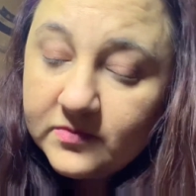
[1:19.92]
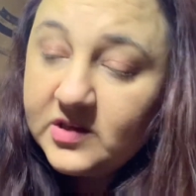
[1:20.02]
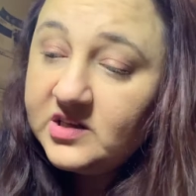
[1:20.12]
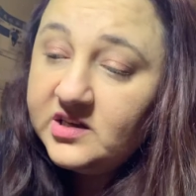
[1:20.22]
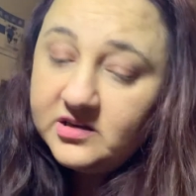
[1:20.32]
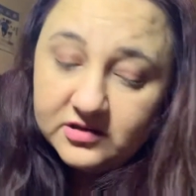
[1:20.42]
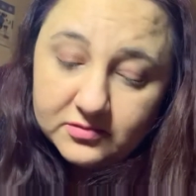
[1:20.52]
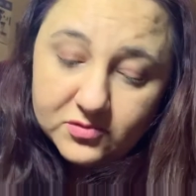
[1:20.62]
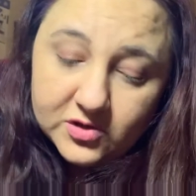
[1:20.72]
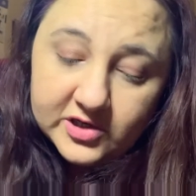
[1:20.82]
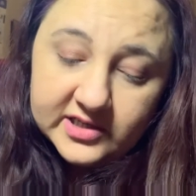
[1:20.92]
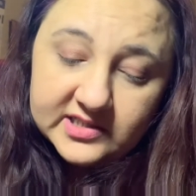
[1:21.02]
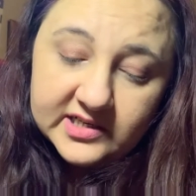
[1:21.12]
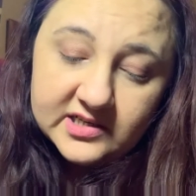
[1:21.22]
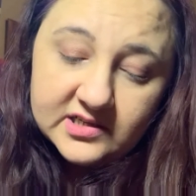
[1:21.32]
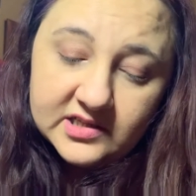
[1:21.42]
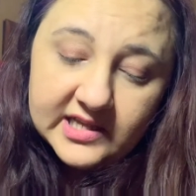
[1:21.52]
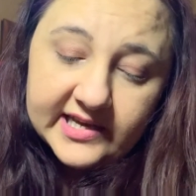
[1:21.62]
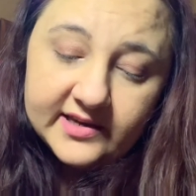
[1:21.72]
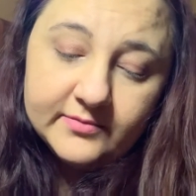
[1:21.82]
Need a little more. That's like a
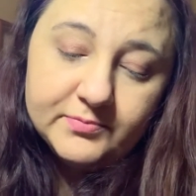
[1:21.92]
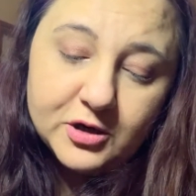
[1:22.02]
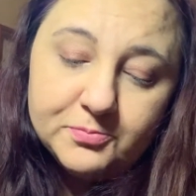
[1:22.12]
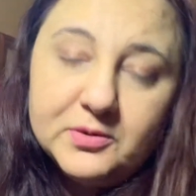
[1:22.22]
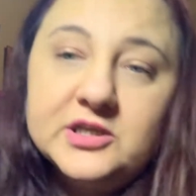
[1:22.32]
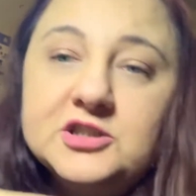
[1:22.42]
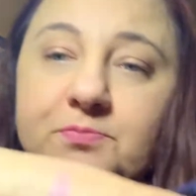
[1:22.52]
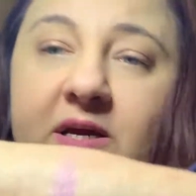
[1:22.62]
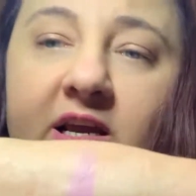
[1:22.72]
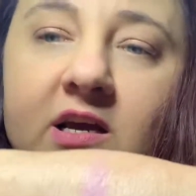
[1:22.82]
light purplish pink